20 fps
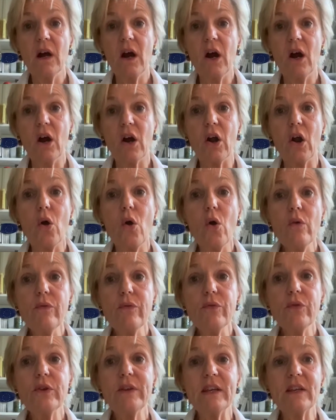are
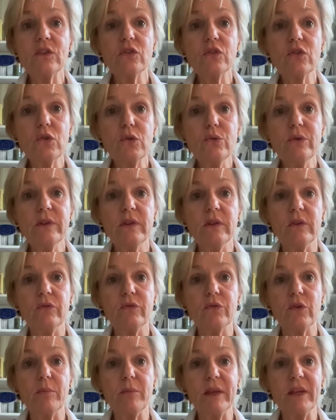often excluded
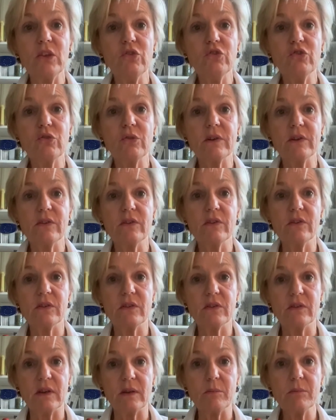from insurance
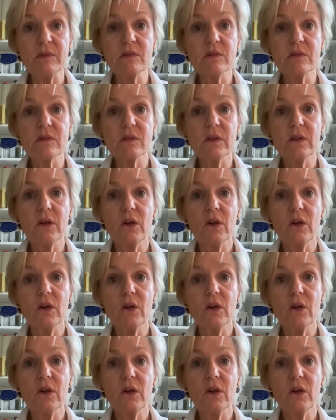systems